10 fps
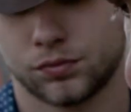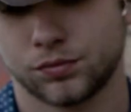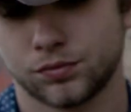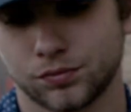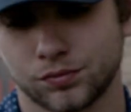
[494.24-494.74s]

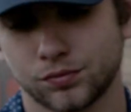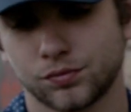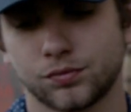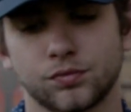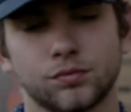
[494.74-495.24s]

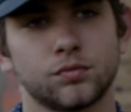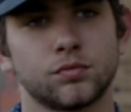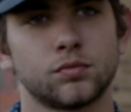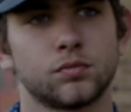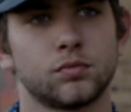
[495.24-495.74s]

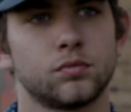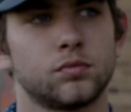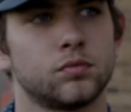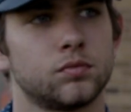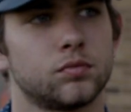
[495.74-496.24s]

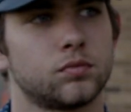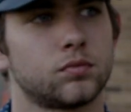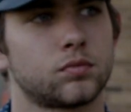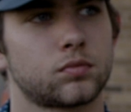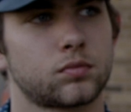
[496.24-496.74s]

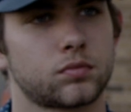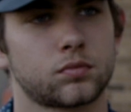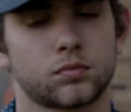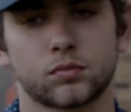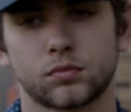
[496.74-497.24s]

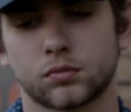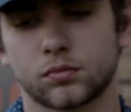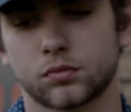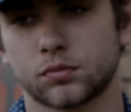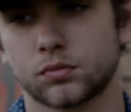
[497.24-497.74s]

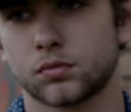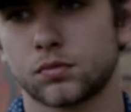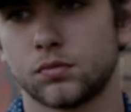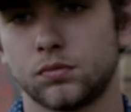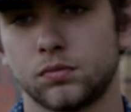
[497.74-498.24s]

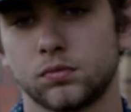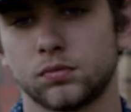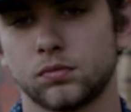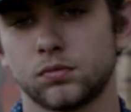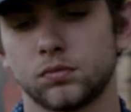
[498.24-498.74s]

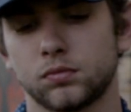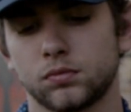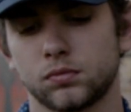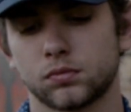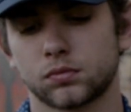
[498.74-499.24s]

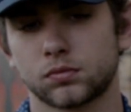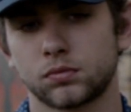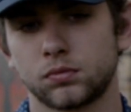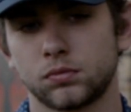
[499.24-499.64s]
No words are spoken by the person on screen.